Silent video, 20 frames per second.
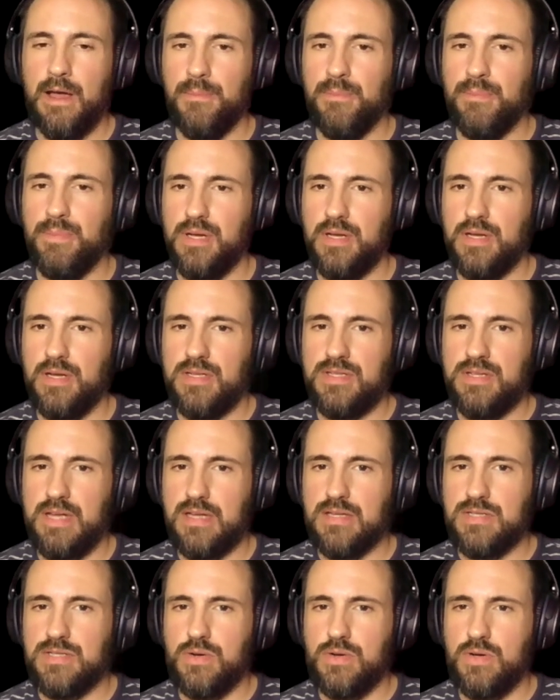But is
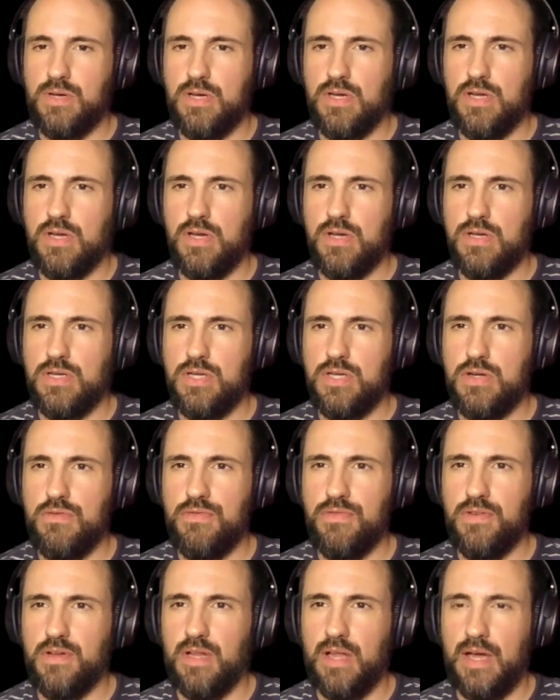that so? Do you
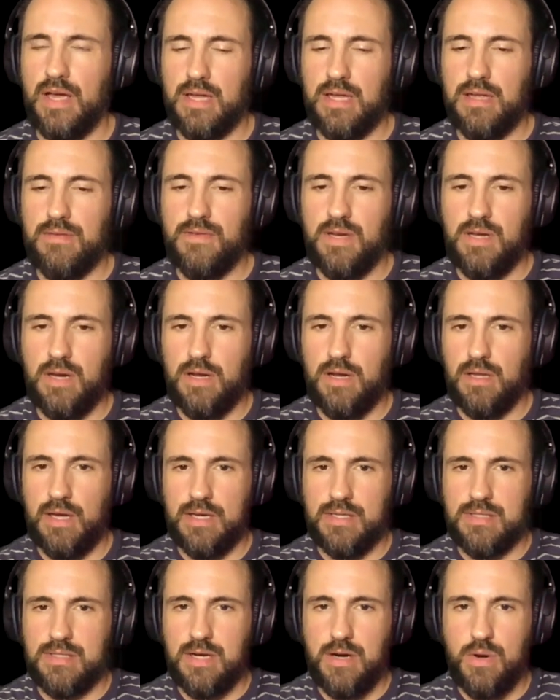feel like even in a,
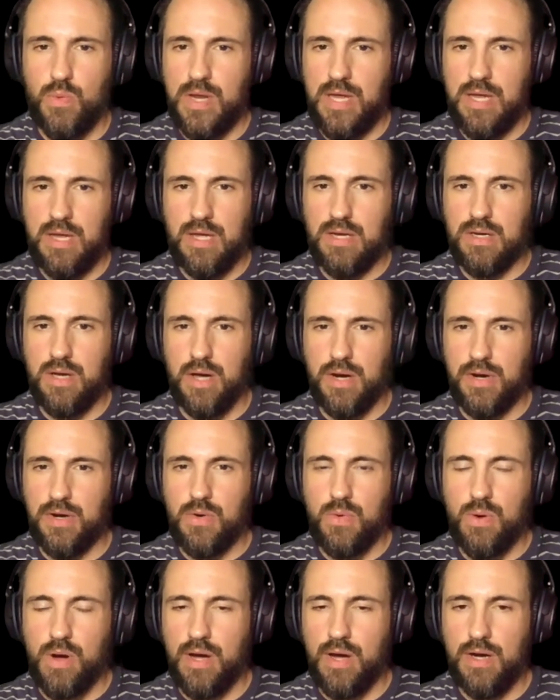like, say, a weekend honor
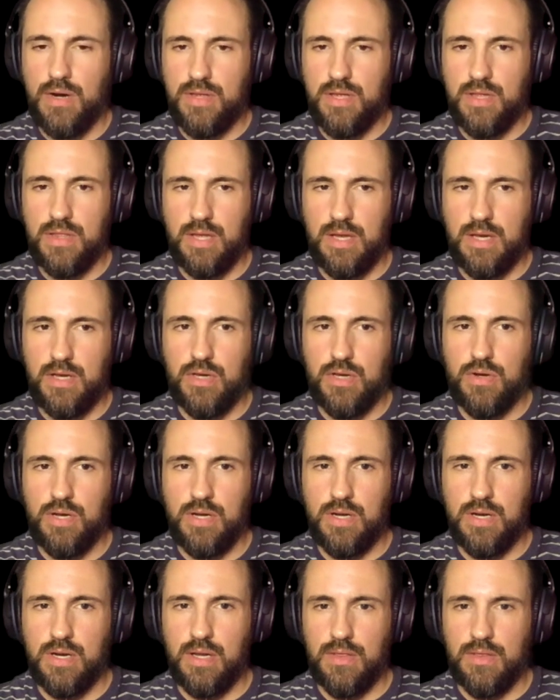choir, that you
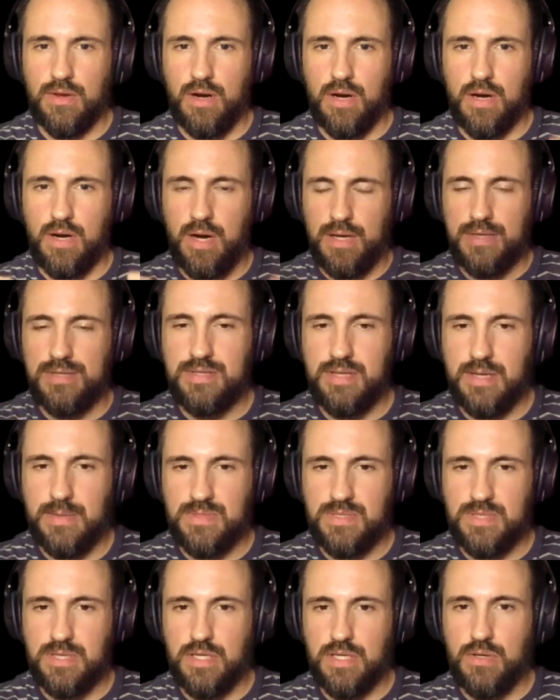can, there are
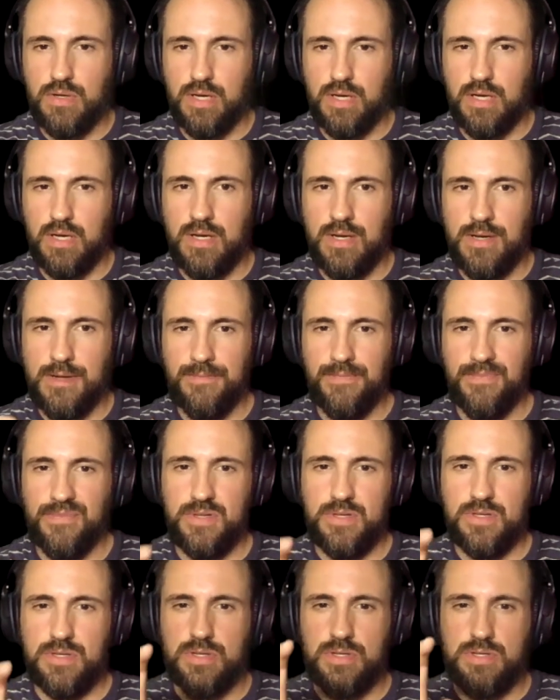concepts that you can
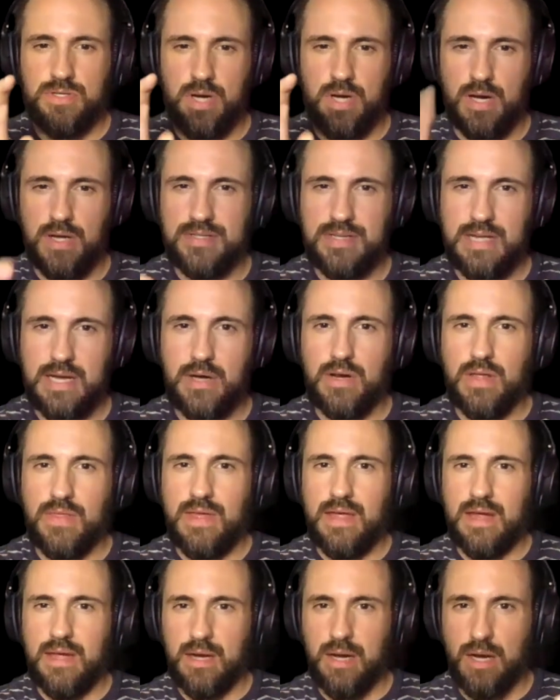toss out and
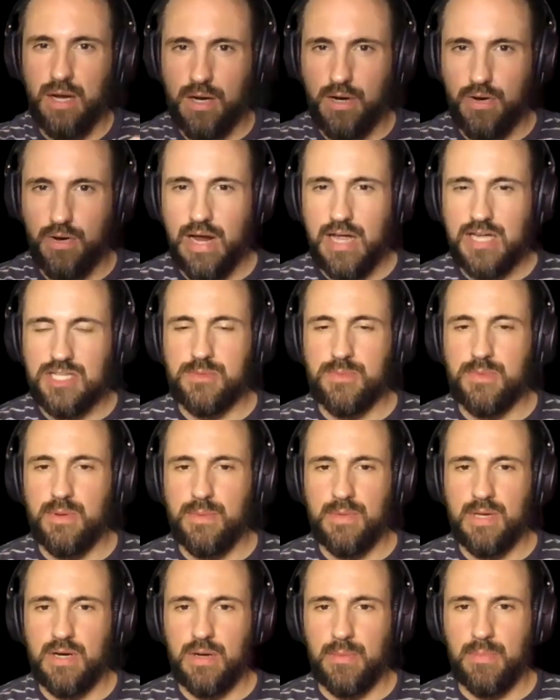they can grasp
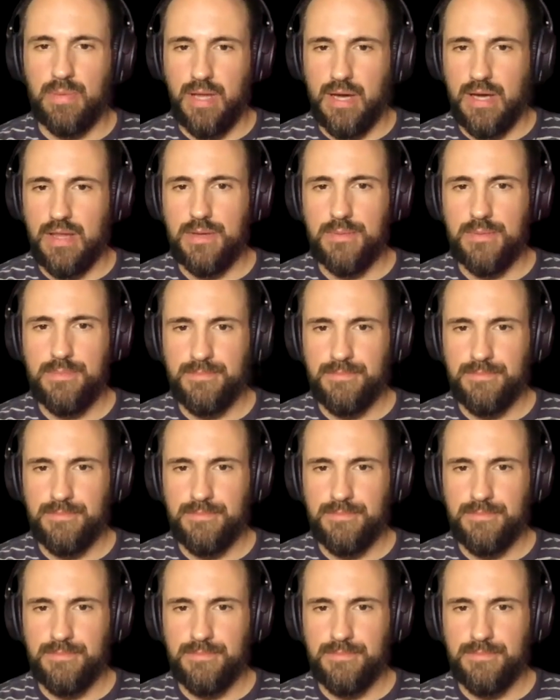them and apply them?